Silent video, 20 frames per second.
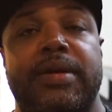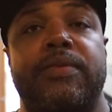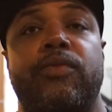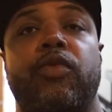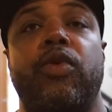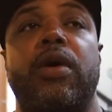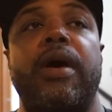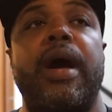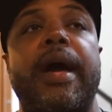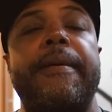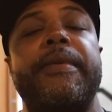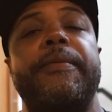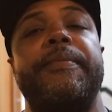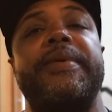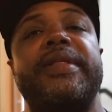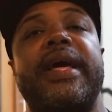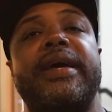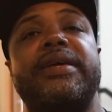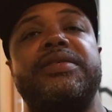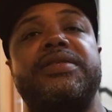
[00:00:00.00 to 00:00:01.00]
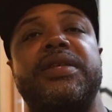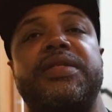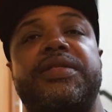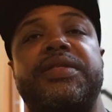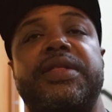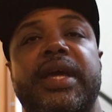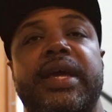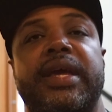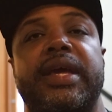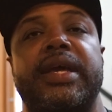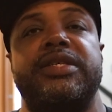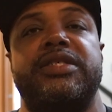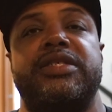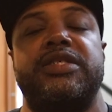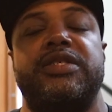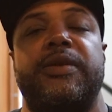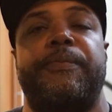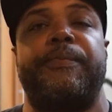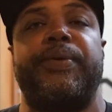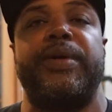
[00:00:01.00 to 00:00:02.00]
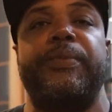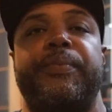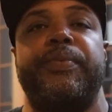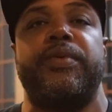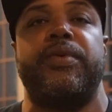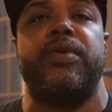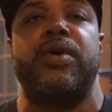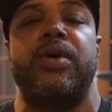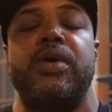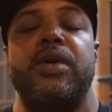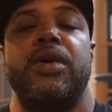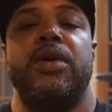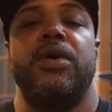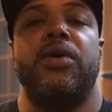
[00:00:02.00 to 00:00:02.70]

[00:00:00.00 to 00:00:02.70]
Well, I mean, but that's the thing is the people